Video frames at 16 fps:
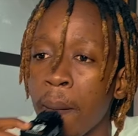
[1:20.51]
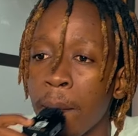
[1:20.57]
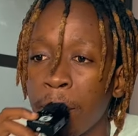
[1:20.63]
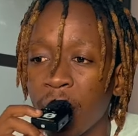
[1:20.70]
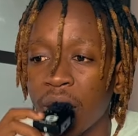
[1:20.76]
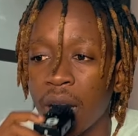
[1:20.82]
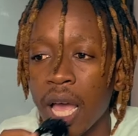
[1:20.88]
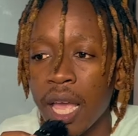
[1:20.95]

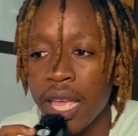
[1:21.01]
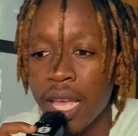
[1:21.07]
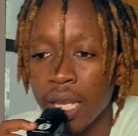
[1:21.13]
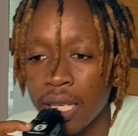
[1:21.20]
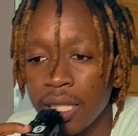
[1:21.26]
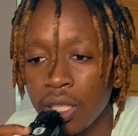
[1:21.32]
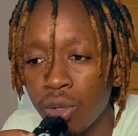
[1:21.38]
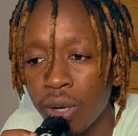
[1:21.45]
But uh, yeah,
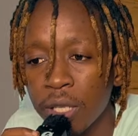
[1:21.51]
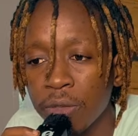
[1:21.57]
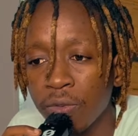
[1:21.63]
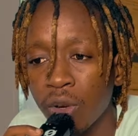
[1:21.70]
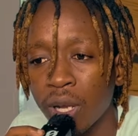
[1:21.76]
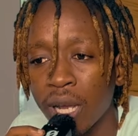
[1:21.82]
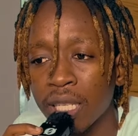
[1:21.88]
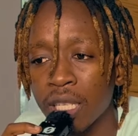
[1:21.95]
in today's
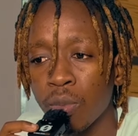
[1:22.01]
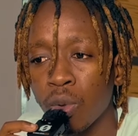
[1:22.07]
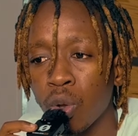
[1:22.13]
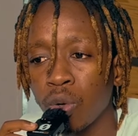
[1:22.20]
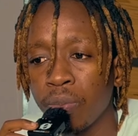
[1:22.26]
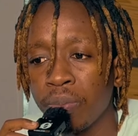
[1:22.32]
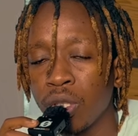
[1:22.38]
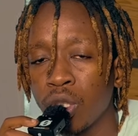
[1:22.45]
video, I'm
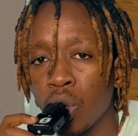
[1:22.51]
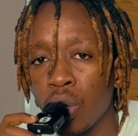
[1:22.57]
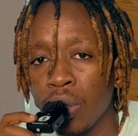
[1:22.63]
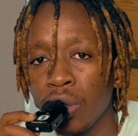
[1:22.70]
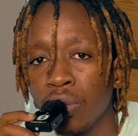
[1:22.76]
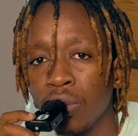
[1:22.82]
going to be showing you